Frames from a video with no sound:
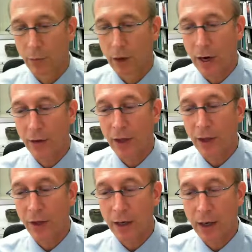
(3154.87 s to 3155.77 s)
Right. I
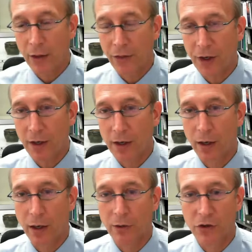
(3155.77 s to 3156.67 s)
think
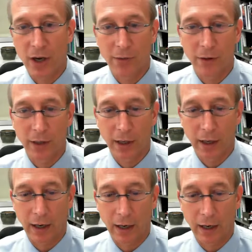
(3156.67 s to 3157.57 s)
generally
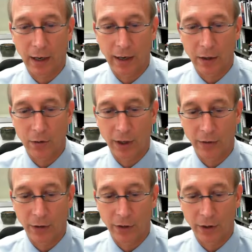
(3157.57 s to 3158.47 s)
I agree.
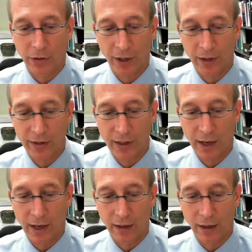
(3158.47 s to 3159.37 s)
The only thing is
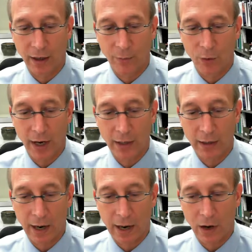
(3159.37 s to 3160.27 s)
that right
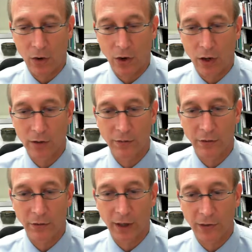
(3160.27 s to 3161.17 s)
now, all of
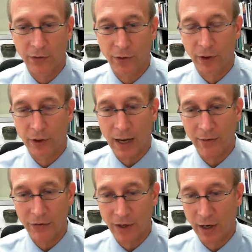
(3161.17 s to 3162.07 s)
the things from a
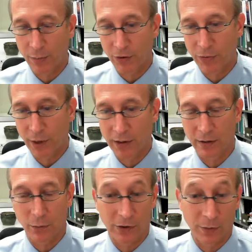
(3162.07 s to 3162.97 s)
lifestyle
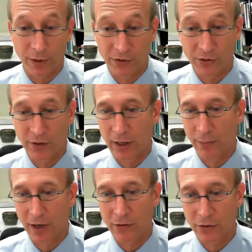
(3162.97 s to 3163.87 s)
perspective, whether it be
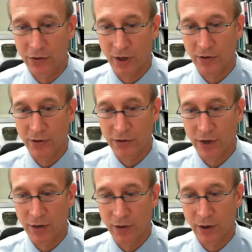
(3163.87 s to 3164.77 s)
sleep, exercise,
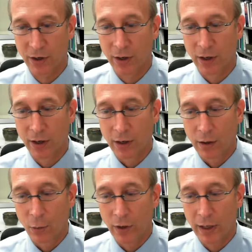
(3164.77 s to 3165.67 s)
etc.,
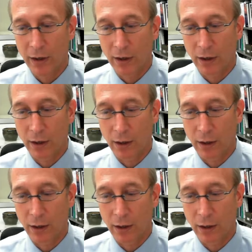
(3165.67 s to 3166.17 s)
we